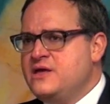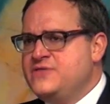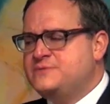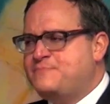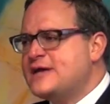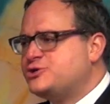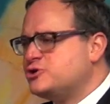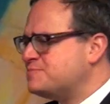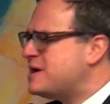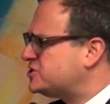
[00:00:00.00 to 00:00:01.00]
these
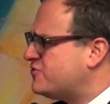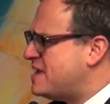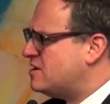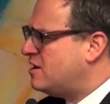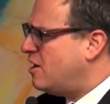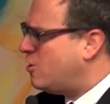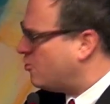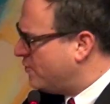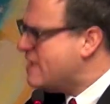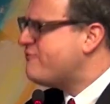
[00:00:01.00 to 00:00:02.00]
pictures must have been
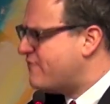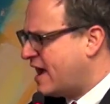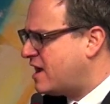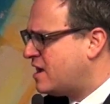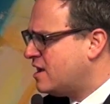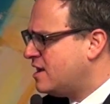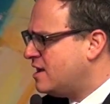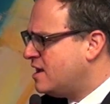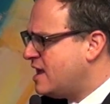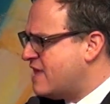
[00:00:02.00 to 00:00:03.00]
horrific
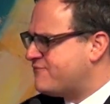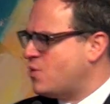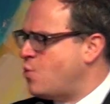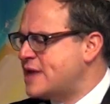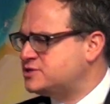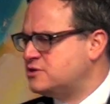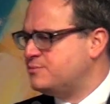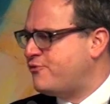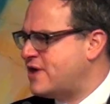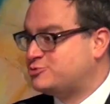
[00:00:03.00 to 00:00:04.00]
if the
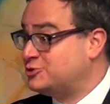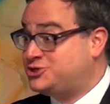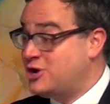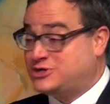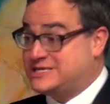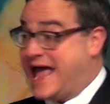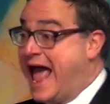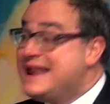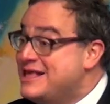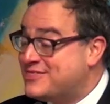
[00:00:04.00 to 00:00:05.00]
Western press, which shows us
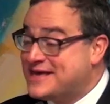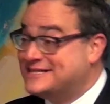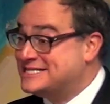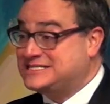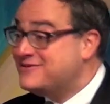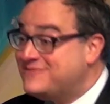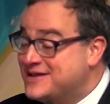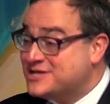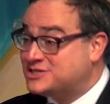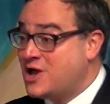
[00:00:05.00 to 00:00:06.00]
anything
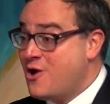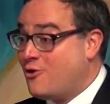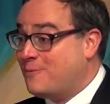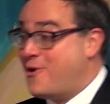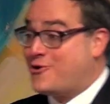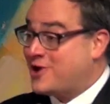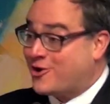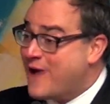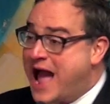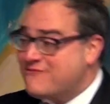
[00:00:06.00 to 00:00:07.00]
lascivious or
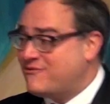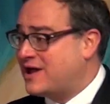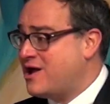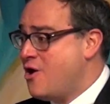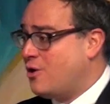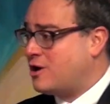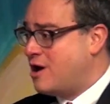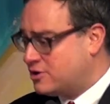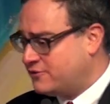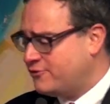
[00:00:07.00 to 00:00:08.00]
pornographic or
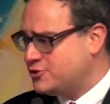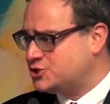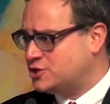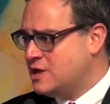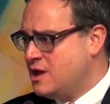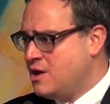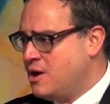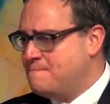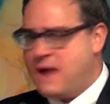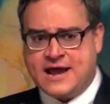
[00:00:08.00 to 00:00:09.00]
controversial,
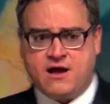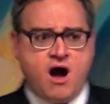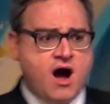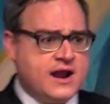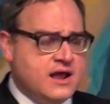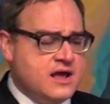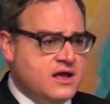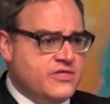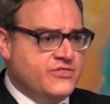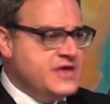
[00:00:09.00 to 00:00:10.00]
my God,
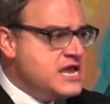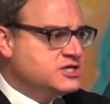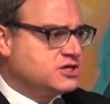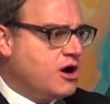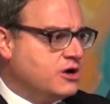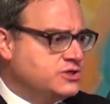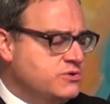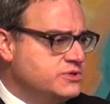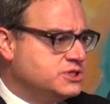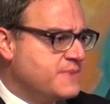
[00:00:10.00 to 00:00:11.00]
these
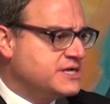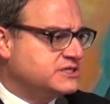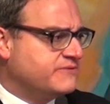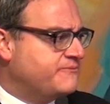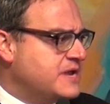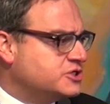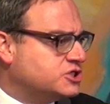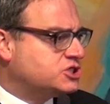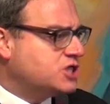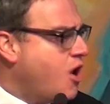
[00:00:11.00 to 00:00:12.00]
cartoons must have been
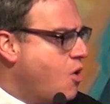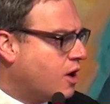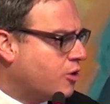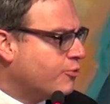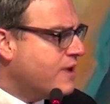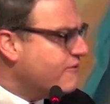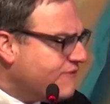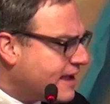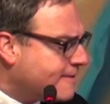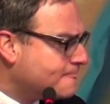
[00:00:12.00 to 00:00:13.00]
so
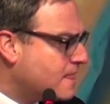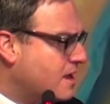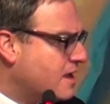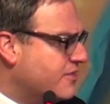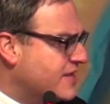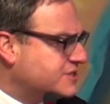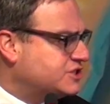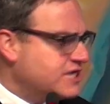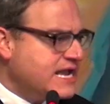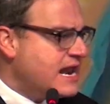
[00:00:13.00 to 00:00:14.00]
horrific that
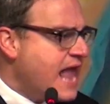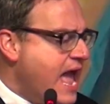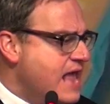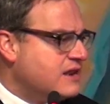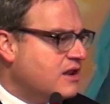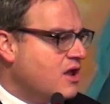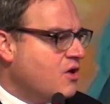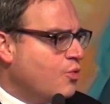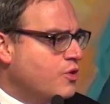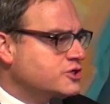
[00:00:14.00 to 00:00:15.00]
CNN
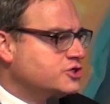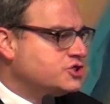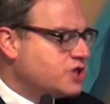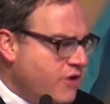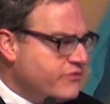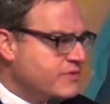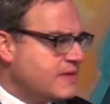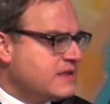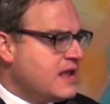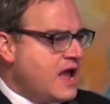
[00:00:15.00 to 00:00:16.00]
wouldn't show them.
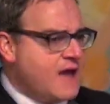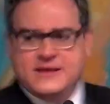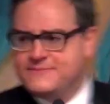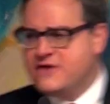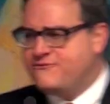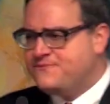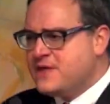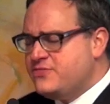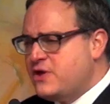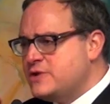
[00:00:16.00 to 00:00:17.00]

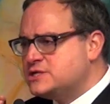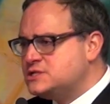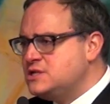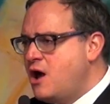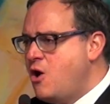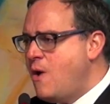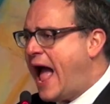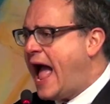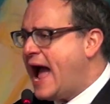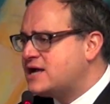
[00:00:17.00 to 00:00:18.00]
If there is no
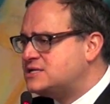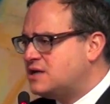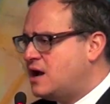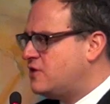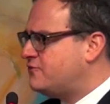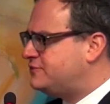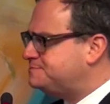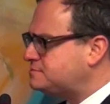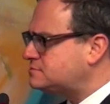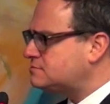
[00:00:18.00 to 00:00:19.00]
act of
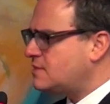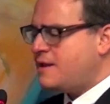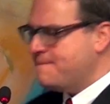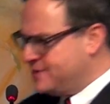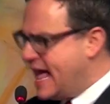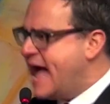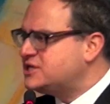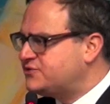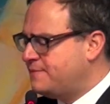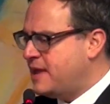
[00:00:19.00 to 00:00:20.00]

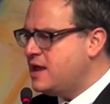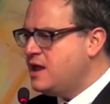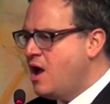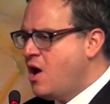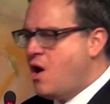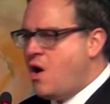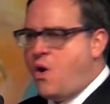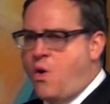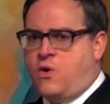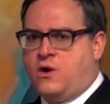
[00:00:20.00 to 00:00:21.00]
blasphemy
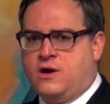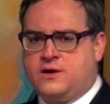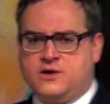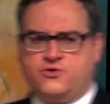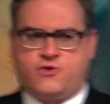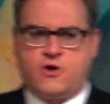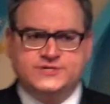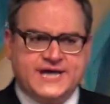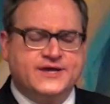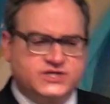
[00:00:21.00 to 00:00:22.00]
or
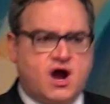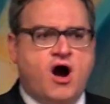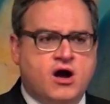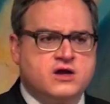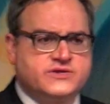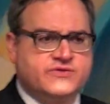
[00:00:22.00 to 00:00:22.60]
grotesque art